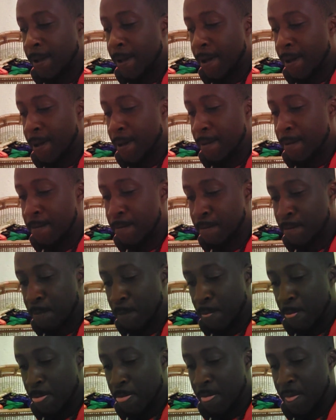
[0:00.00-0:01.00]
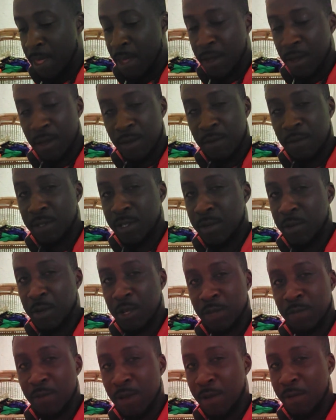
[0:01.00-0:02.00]
Um, we'll see what
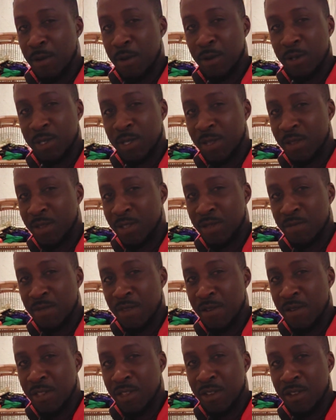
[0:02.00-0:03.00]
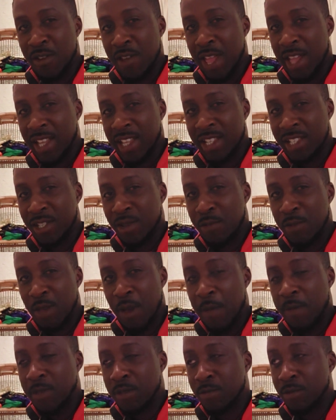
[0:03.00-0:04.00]
the monk mode is doing to me, whether or not I can still be
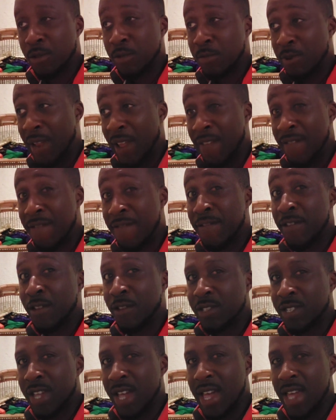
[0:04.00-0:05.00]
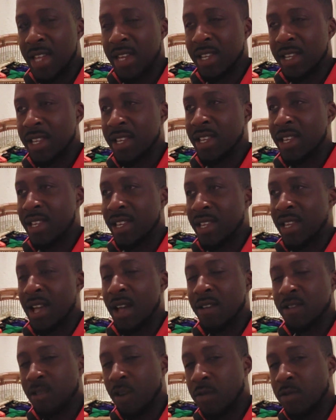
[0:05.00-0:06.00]
optimal, but I feel tired.
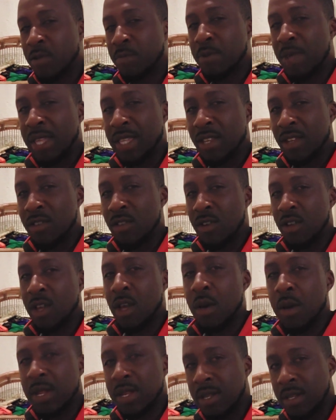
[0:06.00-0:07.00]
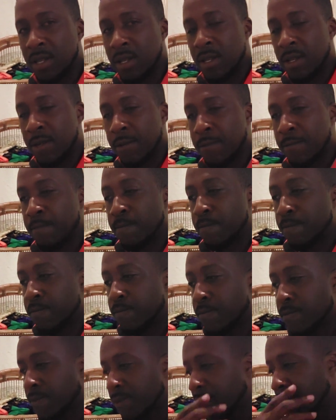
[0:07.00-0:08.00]
I was contemplating not going.
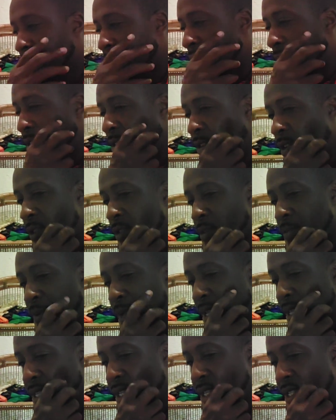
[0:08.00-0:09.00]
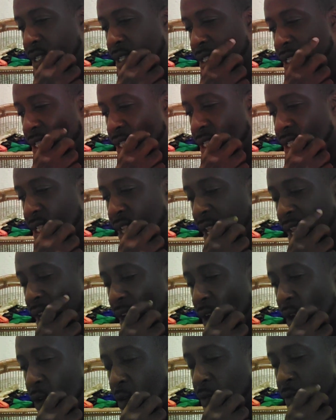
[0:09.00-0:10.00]
I was contemplating just staying
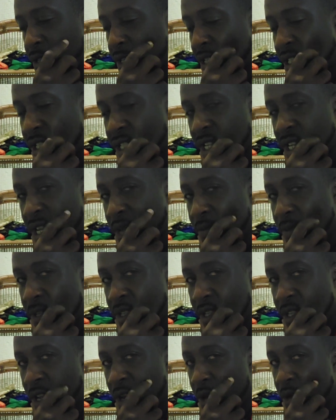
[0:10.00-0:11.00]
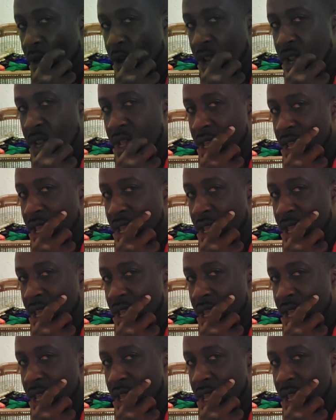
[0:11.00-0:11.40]
home and just chilling, but you know what?